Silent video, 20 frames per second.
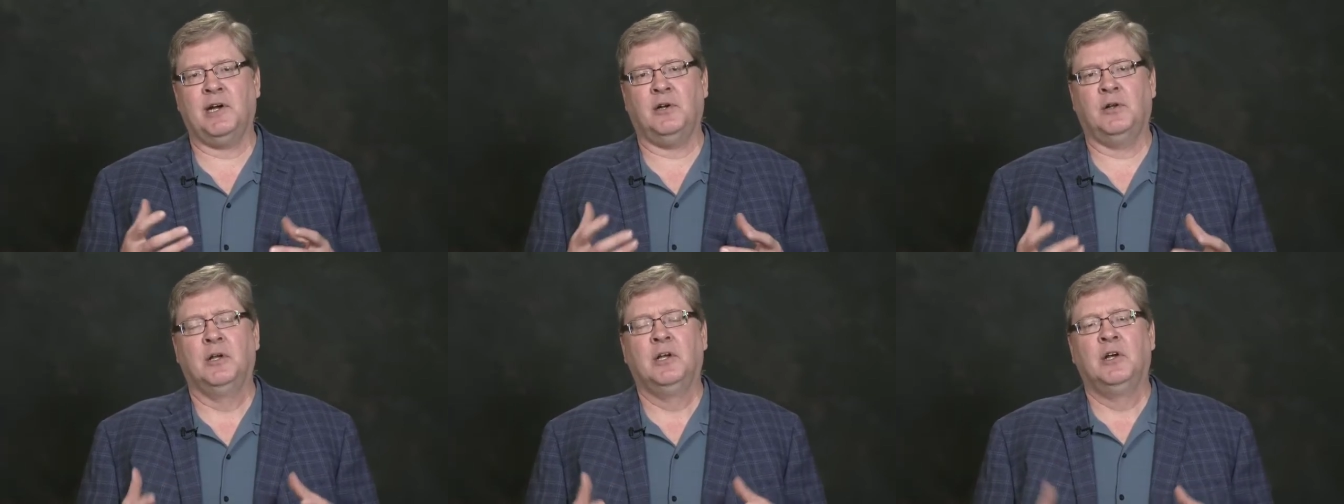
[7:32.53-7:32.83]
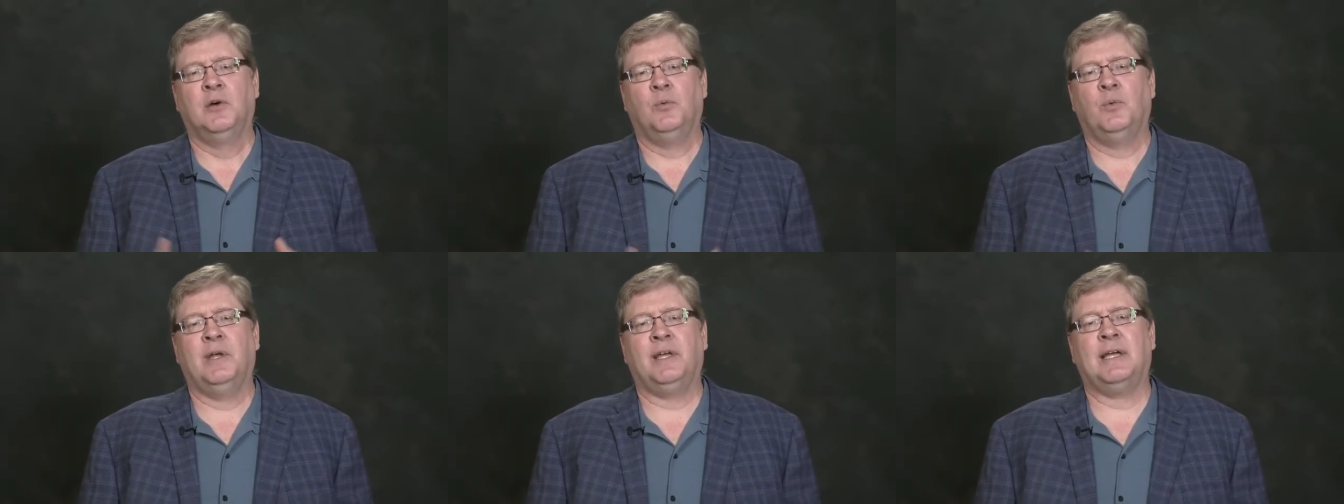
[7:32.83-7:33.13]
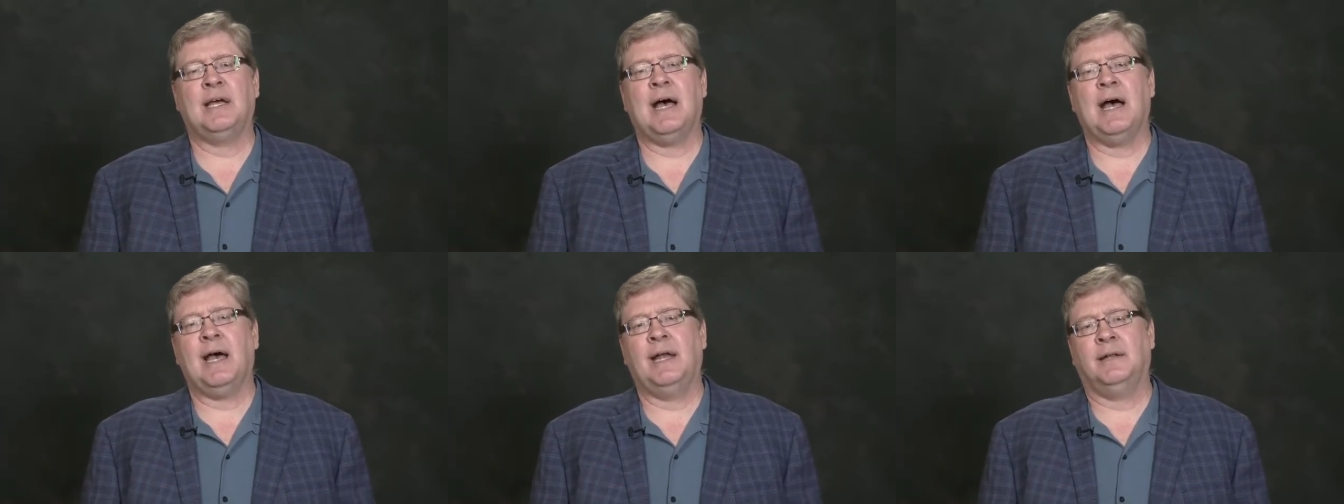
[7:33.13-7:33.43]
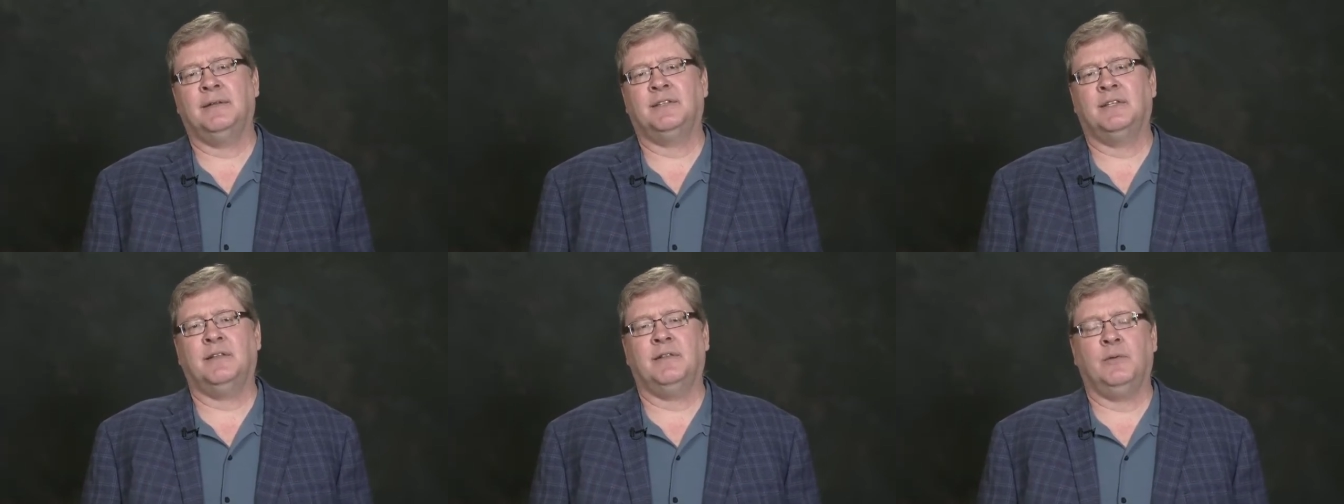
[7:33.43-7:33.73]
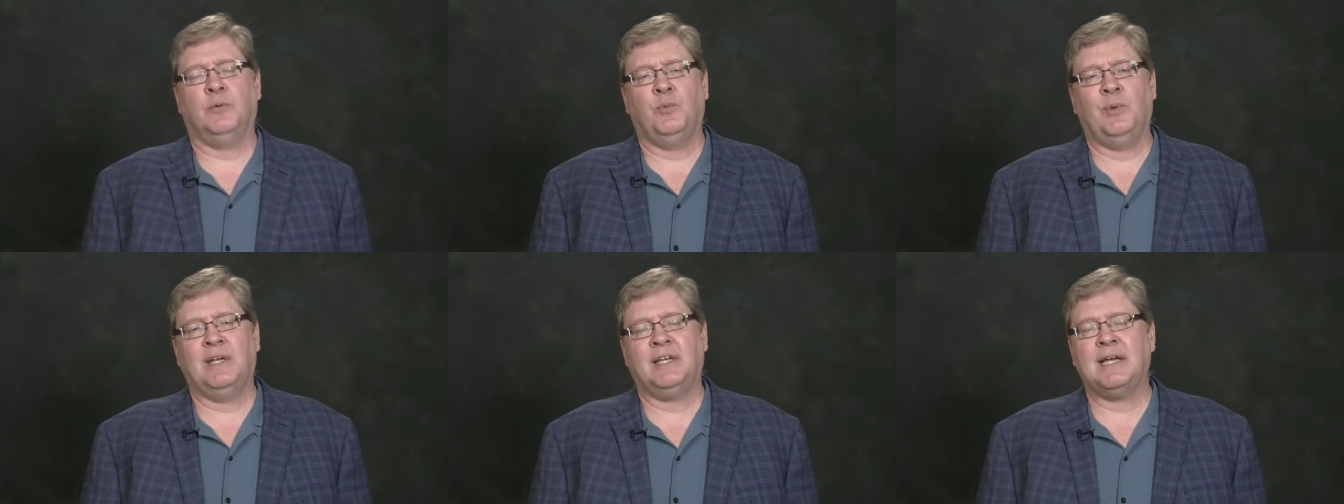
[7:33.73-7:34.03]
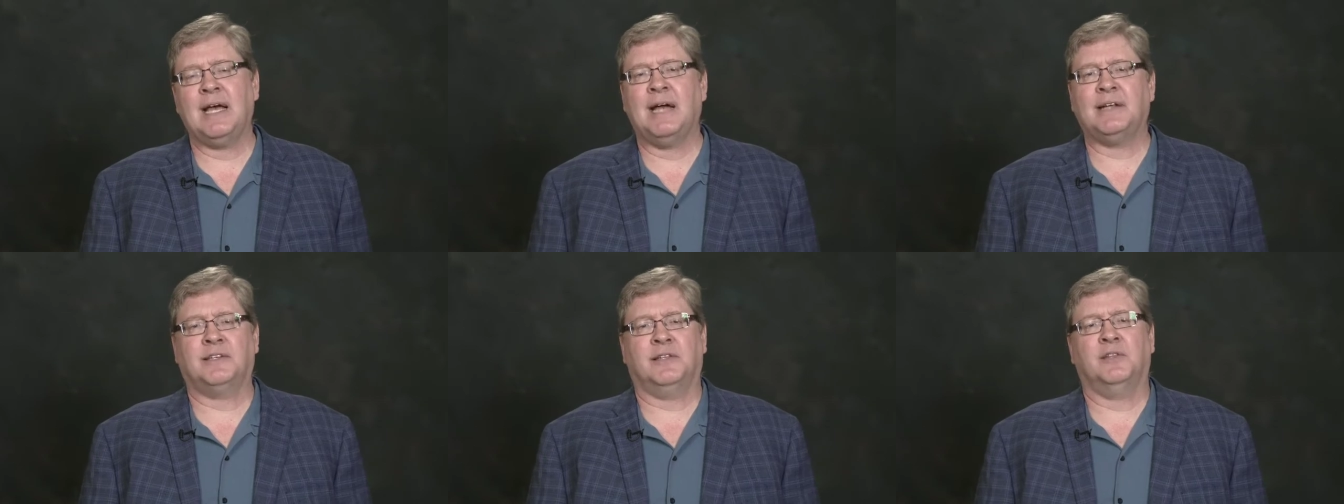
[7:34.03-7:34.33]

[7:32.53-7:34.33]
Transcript: and we got to we got